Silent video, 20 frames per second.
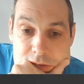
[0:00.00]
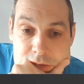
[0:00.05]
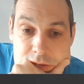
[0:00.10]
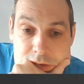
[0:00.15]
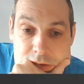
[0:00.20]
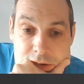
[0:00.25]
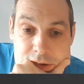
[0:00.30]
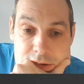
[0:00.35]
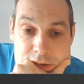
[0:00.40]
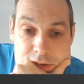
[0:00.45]

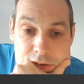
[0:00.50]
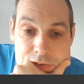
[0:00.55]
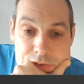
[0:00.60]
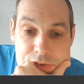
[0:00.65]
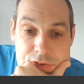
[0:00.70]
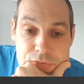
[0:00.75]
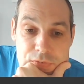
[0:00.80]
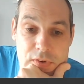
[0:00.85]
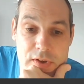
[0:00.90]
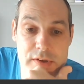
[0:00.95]
It does
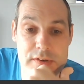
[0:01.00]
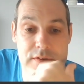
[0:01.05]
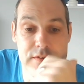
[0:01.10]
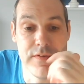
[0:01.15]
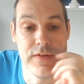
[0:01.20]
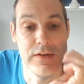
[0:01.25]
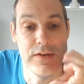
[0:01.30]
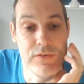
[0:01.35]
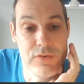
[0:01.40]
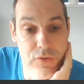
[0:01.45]
defend
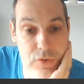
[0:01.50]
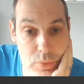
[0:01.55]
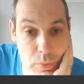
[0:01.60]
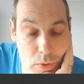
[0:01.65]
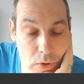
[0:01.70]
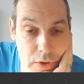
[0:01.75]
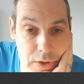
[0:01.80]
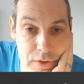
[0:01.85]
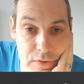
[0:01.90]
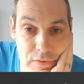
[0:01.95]
this
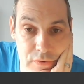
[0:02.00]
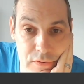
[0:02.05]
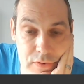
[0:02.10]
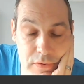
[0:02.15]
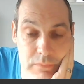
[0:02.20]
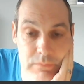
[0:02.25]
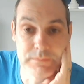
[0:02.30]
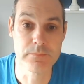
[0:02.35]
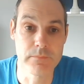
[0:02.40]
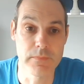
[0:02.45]
twice.
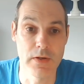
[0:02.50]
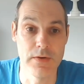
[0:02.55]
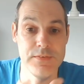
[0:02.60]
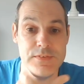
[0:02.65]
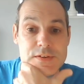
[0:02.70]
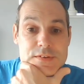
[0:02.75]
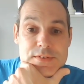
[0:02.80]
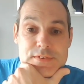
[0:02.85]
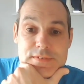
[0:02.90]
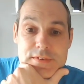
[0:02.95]
I
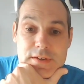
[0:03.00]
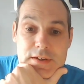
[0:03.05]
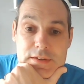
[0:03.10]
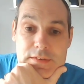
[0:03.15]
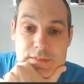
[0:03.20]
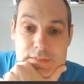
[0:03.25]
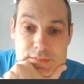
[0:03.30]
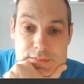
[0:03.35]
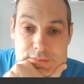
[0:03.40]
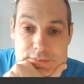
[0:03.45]
did say
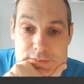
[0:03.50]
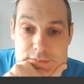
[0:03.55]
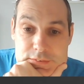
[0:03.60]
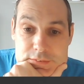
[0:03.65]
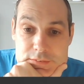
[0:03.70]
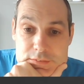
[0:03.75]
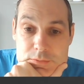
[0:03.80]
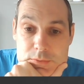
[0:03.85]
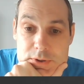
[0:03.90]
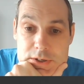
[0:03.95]
that this
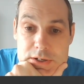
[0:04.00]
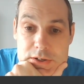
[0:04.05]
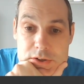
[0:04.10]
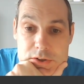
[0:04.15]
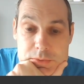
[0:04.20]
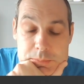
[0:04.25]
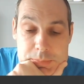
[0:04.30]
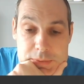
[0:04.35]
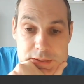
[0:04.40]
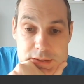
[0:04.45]
square
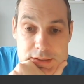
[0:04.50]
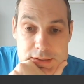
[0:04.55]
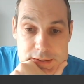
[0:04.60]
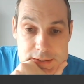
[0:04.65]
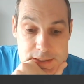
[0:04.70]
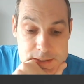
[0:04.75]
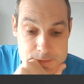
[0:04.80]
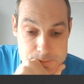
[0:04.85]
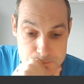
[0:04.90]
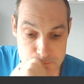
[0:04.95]
could be
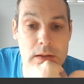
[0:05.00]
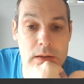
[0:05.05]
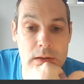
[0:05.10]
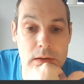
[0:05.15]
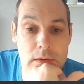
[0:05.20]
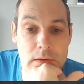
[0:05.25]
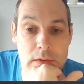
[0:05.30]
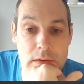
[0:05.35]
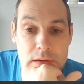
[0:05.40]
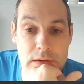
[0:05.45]
key.
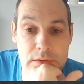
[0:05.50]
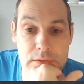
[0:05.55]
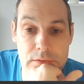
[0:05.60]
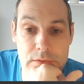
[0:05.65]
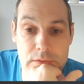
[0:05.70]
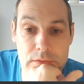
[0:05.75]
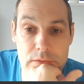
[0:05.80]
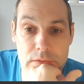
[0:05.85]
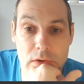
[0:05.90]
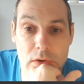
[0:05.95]

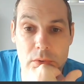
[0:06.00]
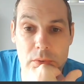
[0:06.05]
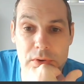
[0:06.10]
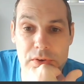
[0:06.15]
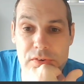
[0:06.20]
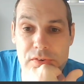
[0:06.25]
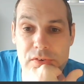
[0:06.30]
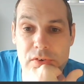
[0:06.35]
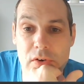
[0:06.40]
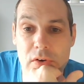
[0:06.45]
Oh,
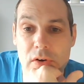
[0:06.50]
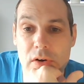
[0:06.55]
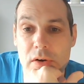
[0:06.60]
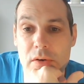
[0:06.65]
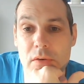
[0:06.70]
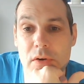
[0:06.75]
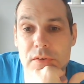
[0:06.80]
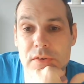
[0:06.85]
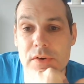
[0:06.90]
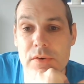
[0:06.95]
it's not.
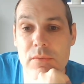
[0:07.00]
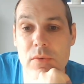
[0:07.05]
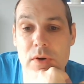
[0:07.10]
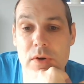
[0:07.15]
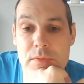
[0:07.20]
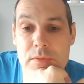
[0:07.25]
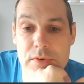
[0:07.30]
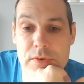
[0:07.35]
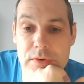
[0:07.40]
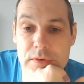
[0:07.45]
I don't know why
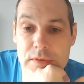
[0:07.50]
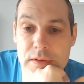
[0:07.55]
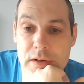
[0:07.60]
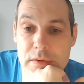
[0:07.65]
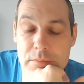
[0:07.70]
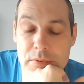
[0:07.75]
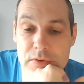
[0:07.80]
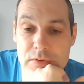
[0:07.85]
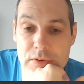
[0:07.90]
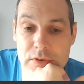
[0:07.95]
I'm doing
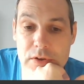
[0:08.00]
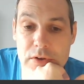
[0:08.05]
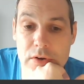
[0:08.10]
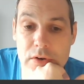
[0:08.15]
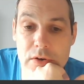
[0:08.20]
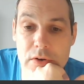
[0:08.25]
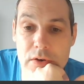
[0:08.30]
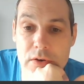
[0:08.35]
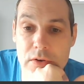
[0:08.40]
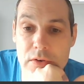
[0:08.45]
that, because I
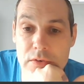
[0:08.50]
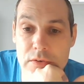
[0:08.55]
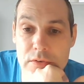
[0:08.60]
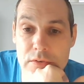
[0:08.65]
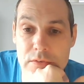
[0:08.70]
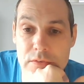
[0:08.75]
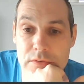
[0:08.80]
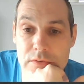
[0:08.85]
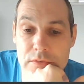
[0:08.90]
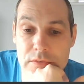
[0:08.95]

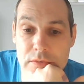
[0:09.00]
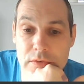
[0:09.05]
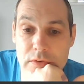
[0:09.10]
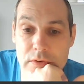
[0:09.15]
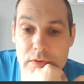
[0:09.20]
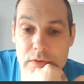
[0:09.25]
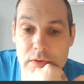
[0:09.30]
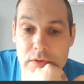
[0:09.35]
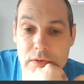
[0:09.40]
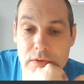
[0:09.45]
can't.
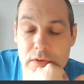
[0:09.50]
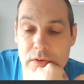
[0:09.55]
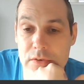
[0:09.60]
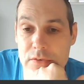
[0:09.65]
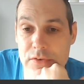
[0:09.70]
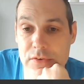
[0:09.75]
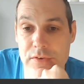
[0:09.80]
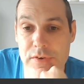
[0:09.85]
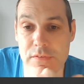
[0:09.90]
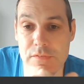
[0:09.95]
I
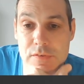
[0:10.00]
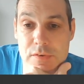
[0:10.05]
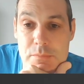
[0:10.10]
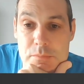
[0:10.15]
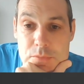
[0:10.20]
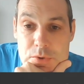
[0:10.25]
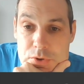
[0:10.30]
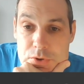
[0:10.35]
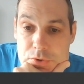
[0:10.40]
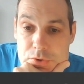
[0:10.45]
just have to
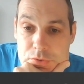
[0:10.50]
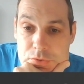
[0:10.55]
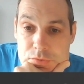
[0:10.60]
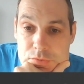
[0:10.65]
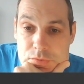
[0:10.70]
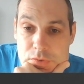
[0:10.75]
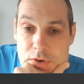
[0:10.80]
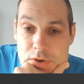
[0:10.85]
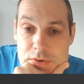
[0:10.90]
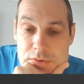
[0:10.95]

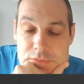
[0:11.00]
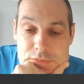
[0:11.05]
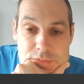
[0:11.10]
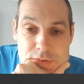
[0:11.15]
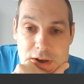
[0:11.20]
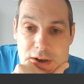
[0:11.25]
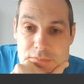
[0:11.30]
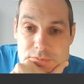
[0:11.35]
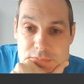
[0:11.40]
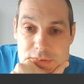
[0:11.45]
move. I
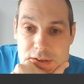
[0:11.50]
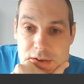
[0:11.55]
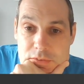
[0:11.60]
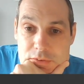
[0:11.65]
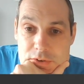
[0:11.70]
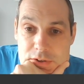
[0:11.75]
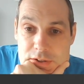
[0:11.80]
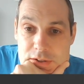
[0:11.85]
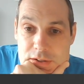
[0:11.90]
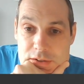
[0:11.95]
haven't
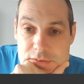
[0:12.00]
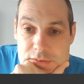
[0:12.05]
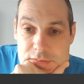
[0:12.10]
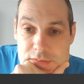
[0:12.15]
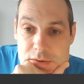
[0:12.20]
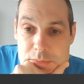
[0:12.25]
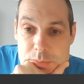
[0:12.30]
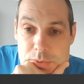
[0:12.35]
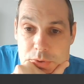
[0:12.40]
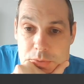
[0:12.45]
calculated
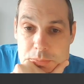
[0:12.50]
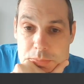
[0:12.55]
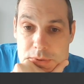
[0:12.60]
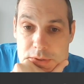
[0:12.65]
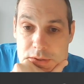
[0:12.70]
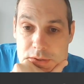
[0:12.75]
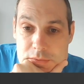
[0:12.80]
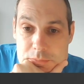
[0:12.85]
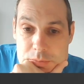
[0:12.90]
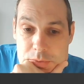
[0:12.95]
that
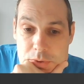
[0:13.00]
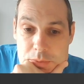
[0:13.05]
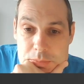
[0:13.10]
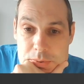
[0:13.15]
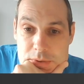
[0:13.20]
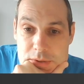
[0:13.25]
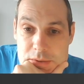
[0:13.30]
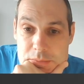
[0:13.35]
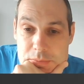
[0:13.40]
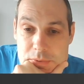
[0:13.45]
properly
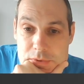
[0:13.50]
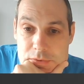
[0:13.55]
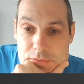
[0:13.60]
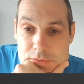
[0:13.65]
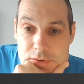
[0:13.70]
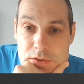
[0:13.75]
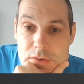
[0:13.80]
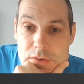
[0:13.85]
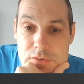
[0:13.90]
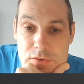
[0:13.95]
because
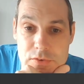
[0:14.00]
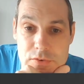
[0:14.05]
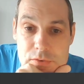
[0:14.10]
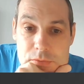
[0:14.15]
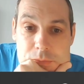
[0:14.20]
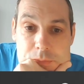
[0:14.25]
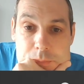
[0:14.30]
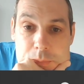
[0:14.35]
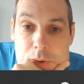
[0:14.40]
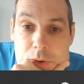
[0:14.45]
they can just
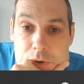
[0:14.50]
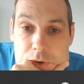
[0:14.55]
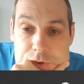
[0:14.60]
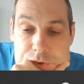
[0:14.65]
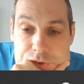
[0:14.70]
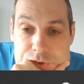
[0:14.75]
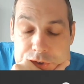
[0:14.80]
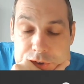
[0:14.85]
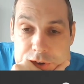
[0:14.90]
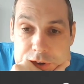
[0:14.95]

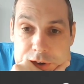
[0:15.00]
push.